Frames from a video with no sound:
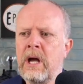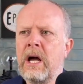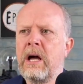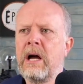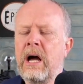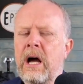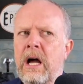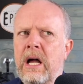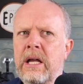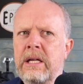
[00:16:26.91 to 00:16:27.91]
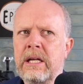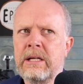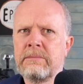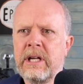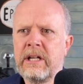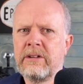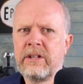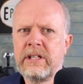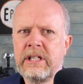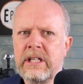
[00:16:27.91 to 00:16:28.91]
I am kind of
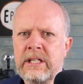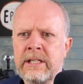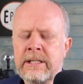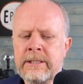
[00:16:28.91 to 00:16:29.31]
thinking,